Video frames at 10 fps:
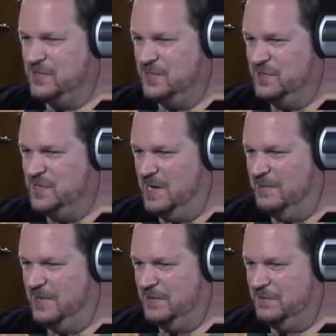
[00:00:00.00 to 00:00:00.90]
the
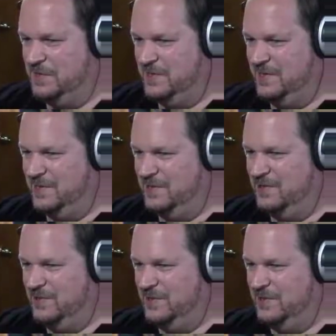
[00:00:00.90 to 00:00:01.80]
timing of getting
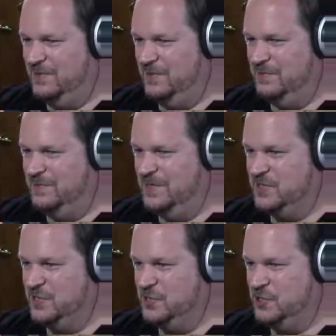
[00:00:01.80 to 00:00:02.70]
underneath him
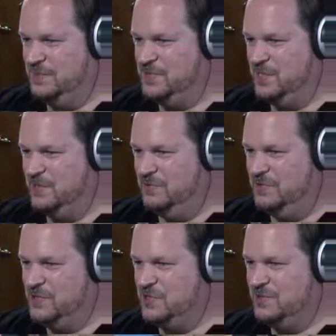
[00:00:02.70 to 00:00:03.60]
as he jumps at you
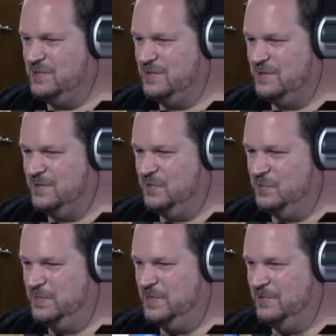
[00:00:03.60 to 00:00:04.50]
is a little
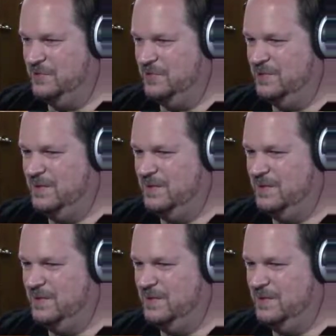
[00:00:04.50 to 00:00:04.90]
peculiar.